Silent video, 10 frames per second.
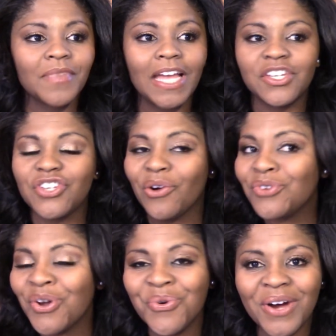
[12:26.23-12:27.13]
I
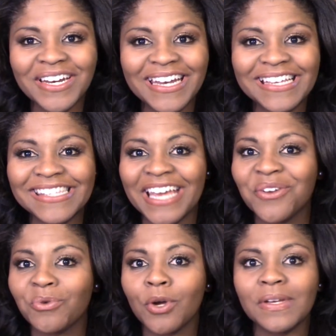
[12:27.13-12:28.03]
don't know what it is. I
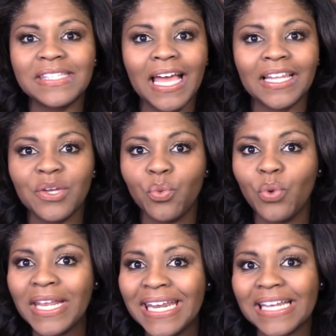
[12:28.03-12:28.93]
don't know exactly
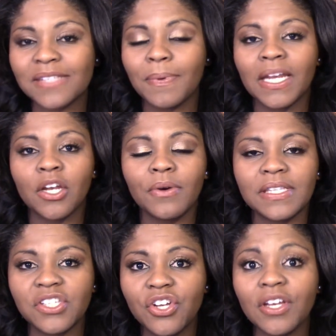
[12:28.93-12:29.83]
when it is, but I know
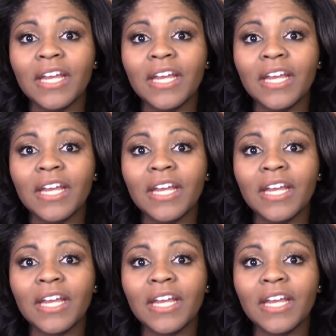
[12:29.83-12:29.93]
it's good.